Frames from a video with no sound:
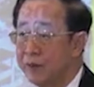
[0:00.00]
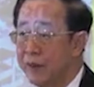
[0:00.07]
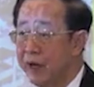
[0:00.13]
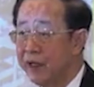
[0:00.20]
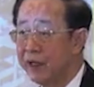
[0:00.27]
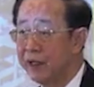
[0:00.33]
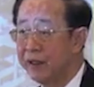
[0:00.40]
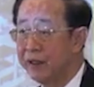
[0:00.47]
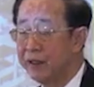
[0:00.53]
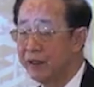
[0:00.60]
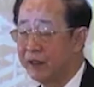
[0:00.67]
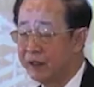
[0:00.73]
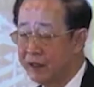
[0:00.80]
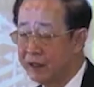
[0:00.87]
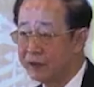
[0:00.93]
by
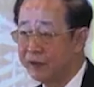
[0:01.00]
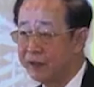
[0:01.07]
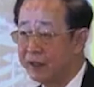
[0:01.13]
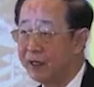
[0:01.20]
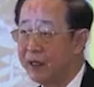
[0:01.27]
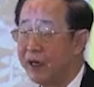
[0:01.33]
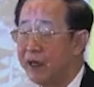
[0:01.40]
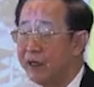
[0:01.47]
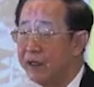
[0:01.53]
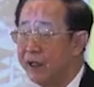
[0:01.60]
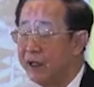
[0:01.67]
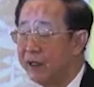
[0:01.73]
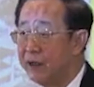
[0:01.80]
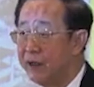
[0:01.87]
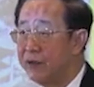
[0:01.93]
electronic card
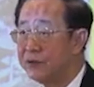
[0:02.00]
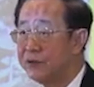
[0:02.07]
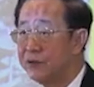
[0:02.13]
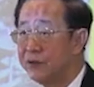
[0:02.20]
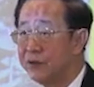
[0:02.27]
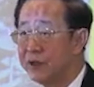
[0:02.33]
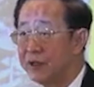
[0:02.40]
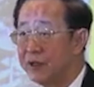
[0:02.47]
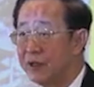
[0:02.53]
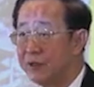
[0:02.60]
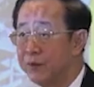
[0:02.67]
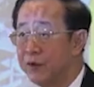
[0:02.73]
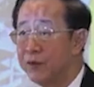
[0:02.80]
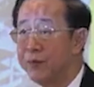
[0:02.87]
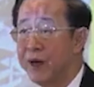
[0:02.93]
and also the
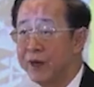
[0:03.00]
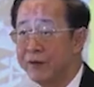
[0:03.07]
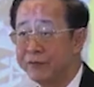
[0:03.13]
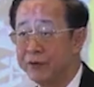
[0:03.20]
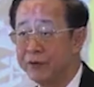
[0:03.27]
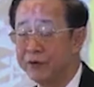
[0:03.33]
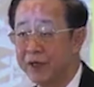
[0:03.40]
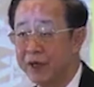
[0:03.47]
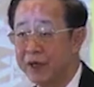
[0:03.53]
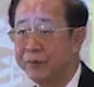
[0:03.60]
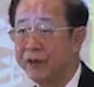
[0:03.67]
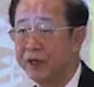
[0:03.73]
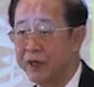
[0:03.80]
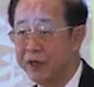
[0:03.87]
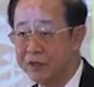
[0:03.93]
mobile phone
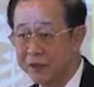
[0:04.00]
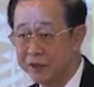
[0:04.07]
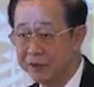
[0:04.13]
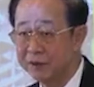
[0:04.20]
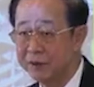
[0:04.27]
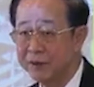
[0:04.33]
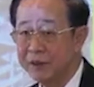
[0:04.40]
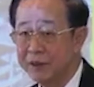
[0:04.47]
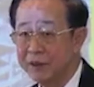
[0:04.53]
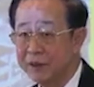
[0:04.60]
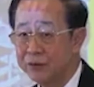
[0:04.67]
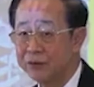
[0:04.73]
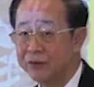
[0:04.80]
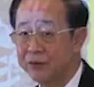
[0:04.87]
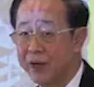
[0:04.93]
application
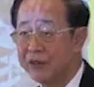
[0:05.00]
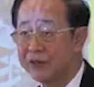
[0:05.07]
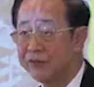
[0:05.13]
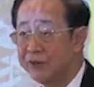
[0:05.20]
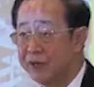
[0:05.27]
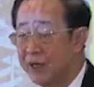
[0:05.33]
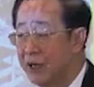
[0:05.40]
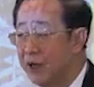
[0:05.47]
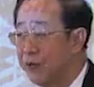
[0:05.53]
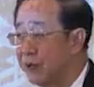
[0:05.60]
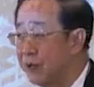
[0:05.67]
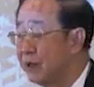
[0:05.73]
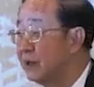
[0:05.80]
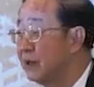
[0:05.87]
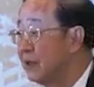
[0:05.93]
to transfer
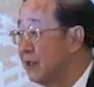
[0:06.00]
our